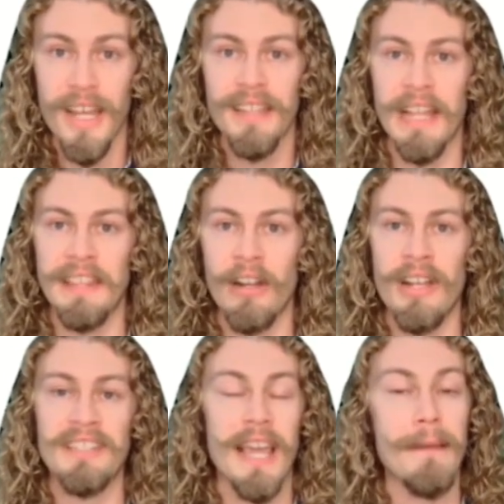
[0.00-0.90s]
that there
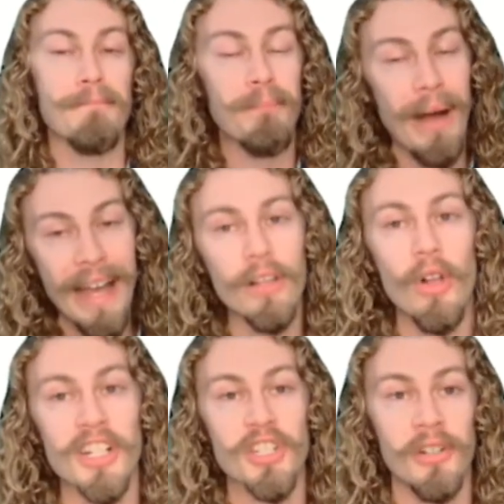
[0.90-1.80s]
is a
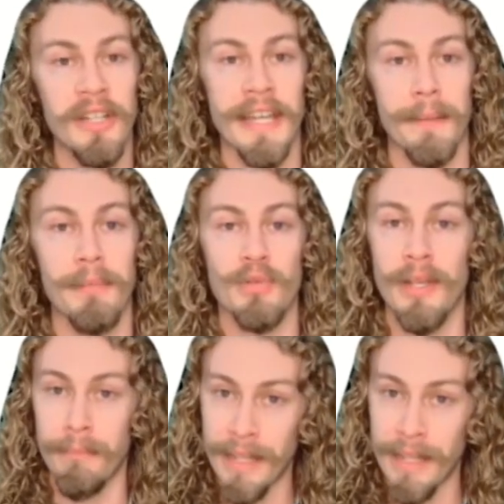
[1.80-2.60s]
biological link between